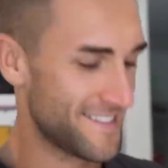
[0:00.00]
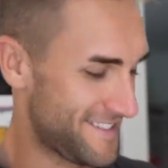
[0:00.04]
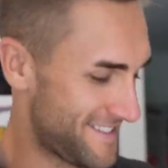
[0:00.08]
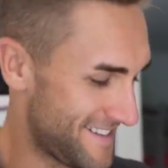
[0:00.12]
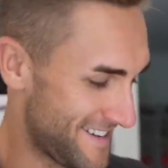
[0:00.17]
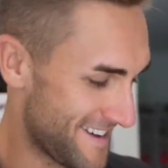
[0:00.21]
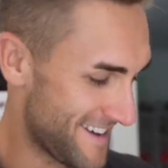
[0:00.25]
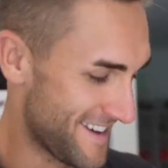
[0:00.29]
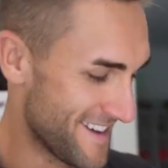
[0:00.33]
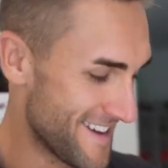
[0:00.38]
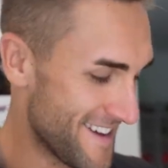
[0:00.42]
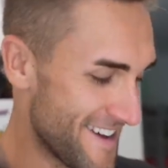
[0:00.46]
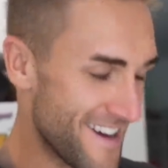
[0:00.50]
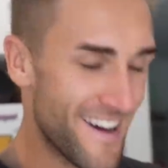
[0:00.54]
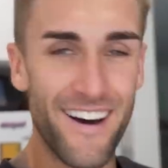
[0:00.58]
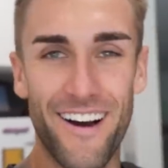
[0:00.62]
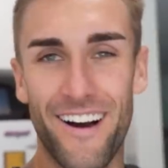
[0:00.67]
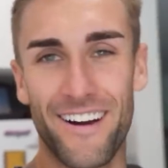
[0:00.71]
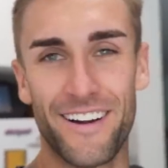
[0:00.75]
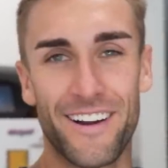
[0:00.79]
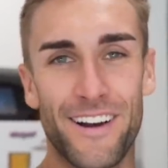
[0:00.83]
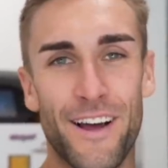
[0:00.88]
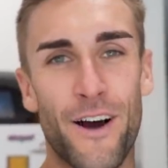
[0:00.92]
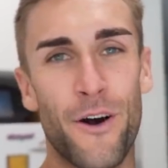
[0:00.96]

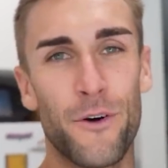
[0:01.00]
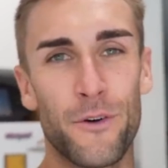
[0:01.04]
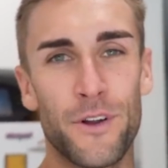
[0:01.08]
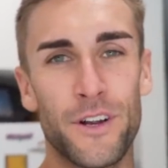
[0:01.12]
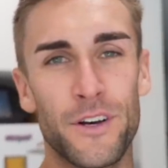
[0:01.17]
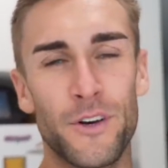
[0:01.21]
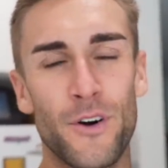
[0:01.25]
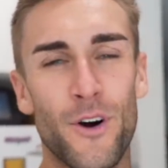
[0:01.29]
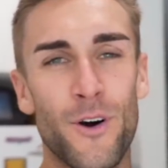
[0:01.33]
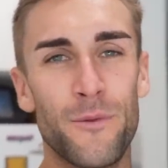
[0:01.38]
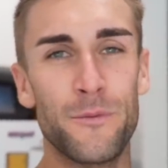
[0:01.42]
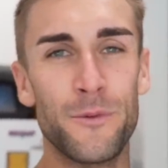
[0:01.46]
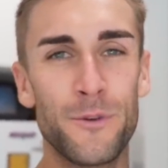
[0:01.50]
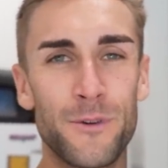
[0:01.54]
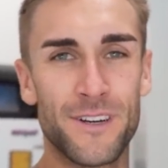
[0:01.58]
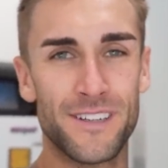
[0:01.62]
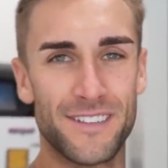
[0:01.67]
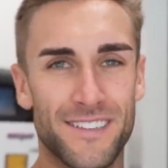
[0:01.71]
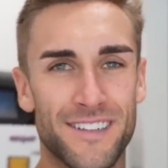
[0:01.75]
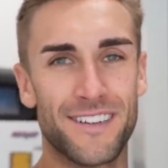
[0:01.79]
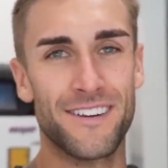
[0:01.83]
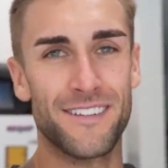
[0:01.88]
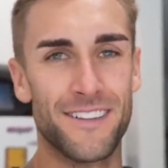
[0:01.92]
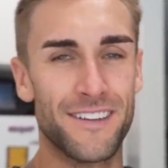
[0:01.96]
I can hold it normal
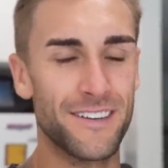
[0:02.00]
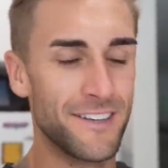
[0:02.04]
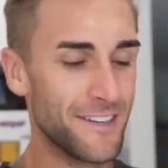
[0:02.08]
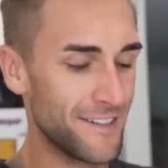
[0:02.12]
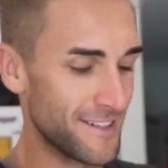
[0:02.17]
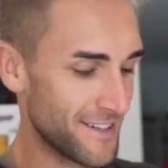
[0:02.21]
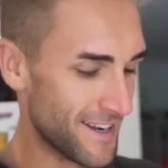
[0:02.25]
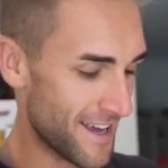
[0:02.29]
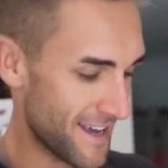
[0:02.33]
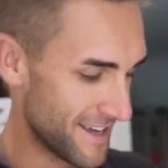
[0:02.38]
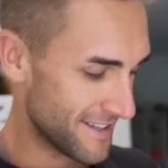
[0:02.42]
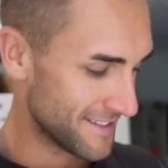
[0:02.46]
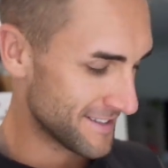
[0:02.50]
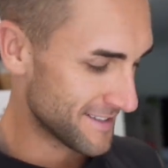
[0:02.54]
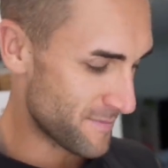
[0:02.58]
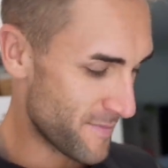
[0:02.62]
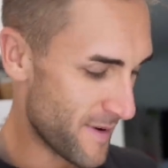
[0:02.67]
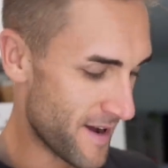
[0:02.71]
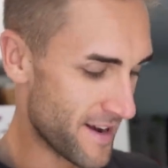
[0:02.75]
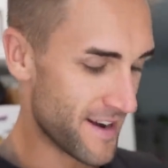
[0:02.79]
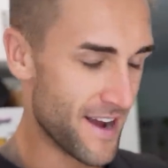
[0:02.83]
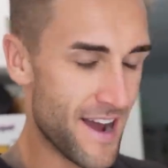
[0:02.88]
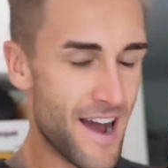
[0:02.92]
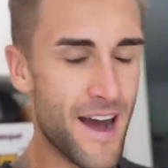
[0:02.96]
because I got the new lens,
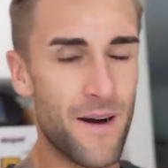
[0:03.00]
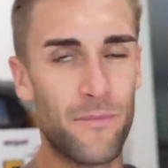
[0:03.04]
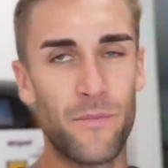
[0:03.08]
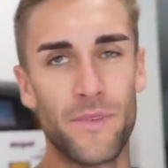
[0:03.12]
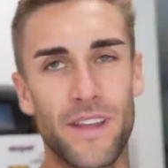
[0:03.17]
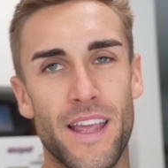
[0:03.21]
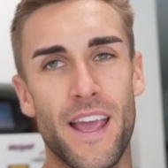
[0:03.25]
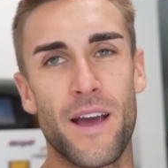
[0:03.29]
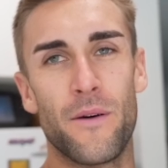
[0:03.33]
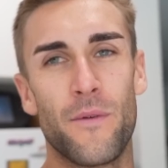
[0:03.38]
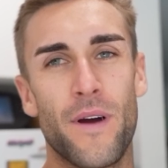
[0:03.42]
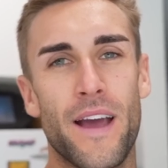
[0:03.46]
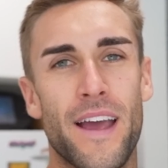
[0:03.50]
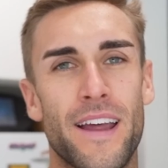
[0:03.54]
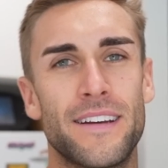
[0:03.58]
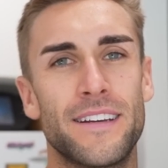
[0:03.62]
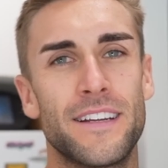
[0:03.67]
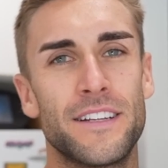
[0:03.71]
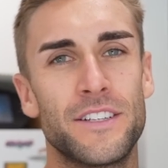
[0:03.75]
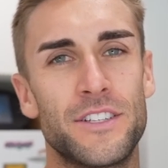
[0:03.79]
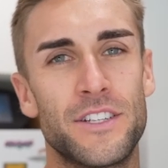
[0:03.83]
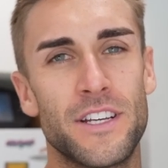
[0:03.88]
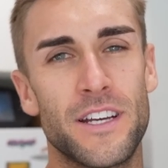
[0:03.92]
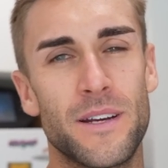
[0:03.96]
but yeah, we're heading
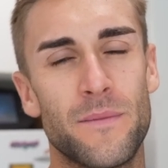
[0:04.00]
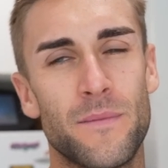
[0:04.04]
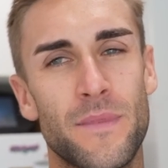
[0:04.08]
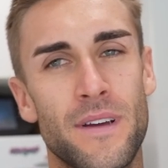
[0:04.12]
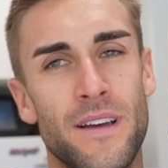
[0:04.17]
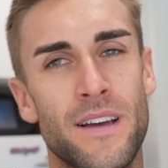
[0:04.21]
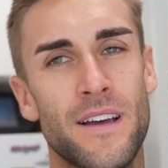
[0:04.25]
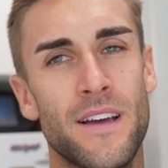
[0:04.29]
to gym.